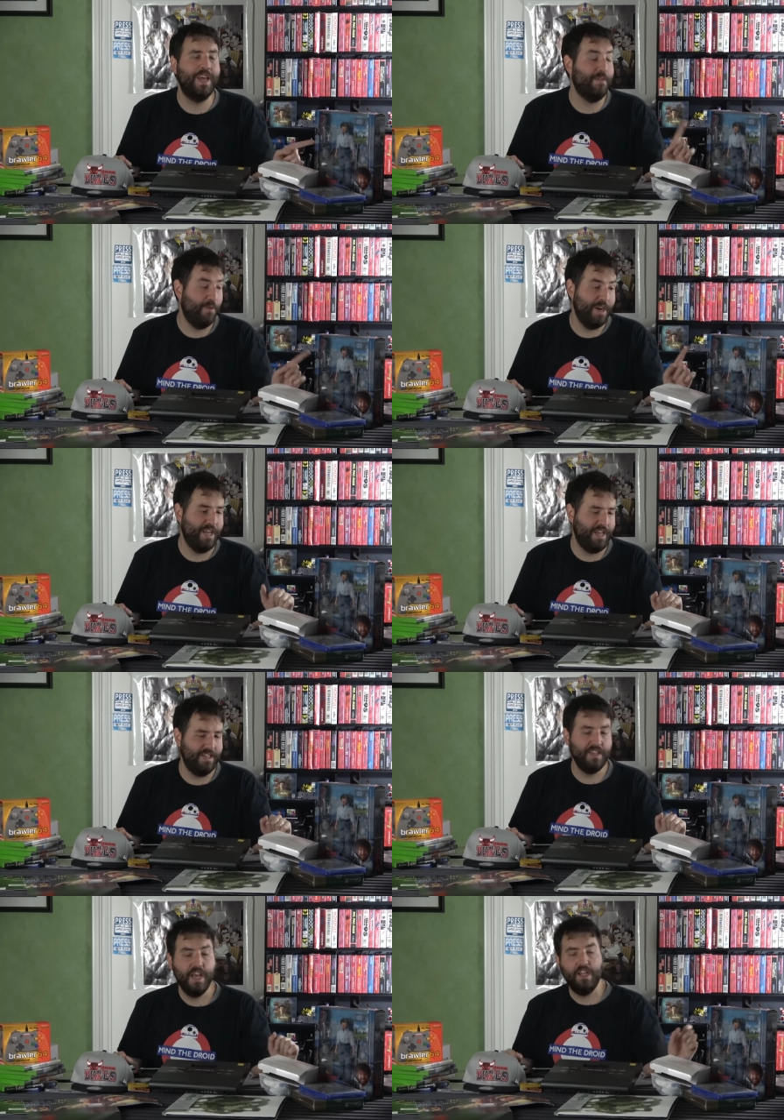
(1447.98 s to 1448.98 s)
and one
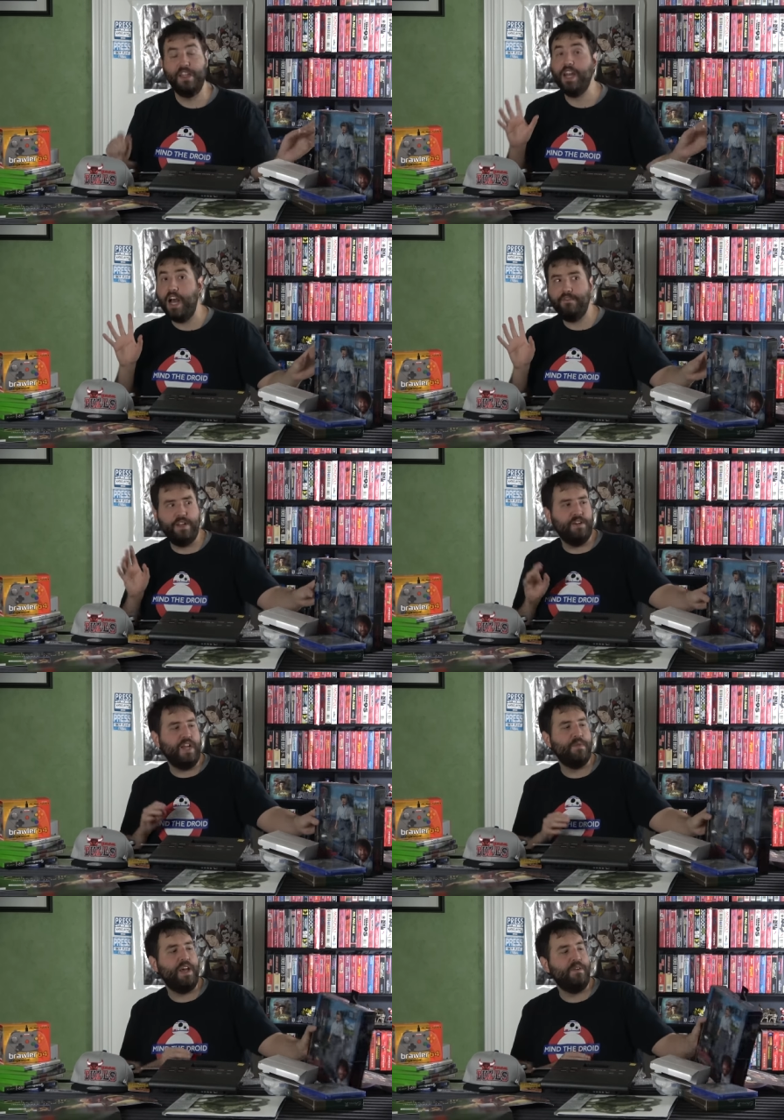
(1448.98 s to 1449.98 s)
is. The non video
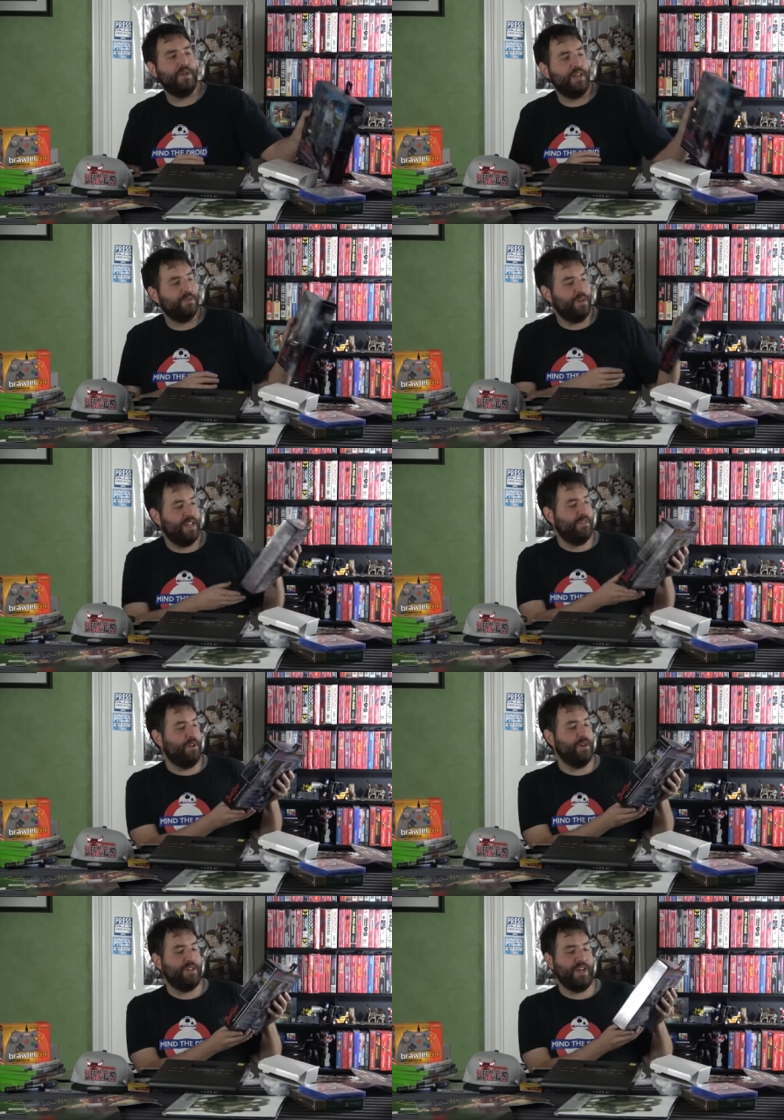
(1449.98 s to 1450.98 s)
game item, I just want to give a
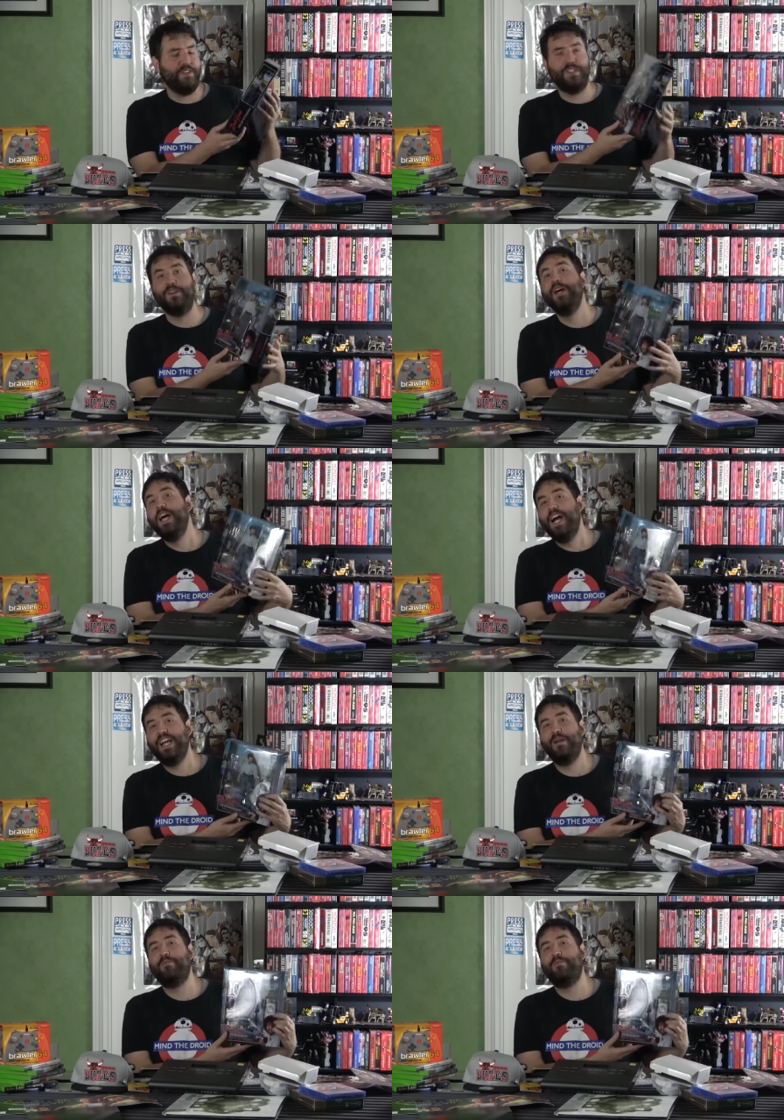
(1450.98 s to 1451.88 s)
quick shout to. I got a